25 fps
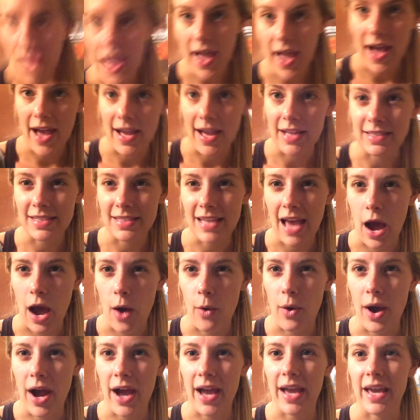and
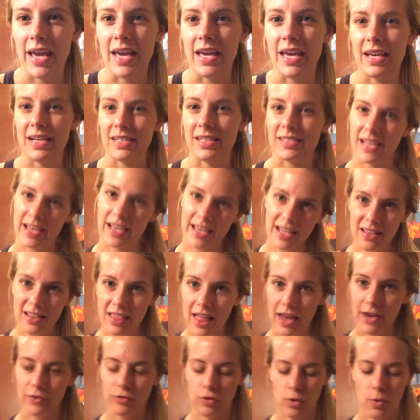how I, because I get a
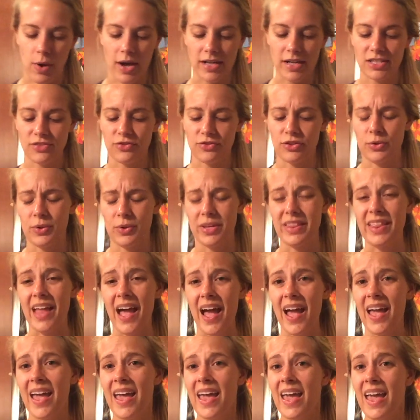lot of requests for doing
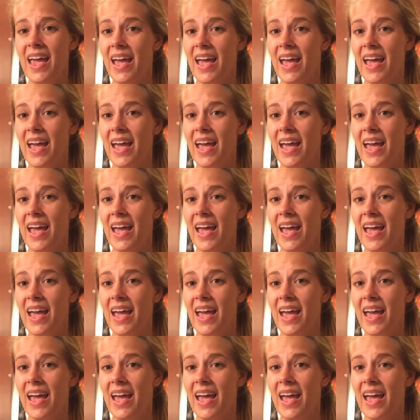that.